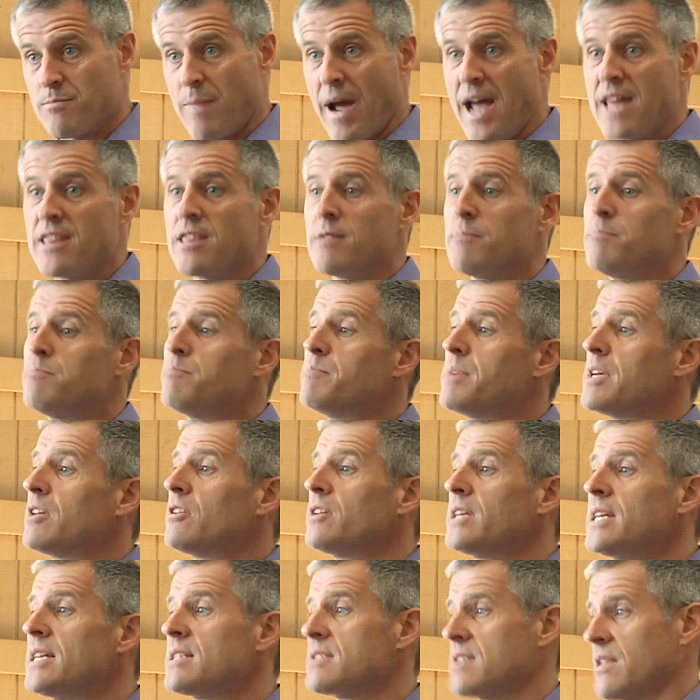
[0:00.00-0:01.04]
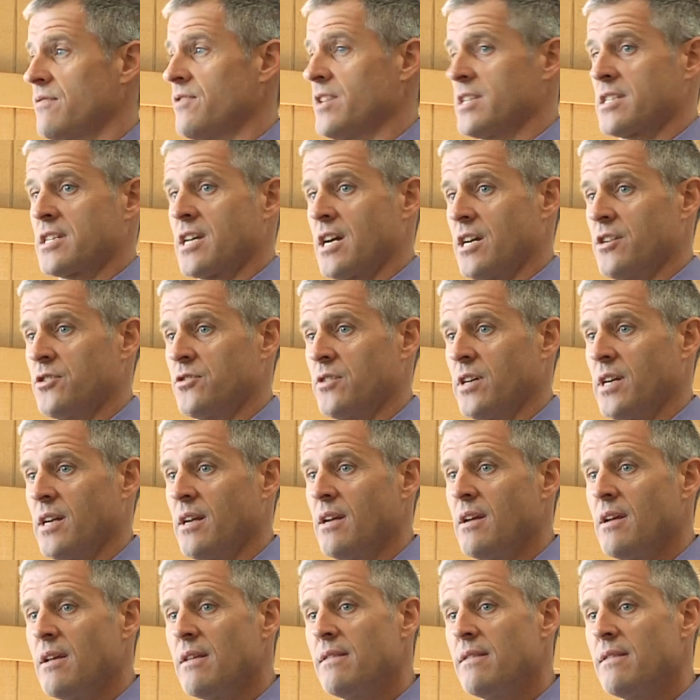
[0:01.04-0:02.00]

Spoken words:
by the billions in this country.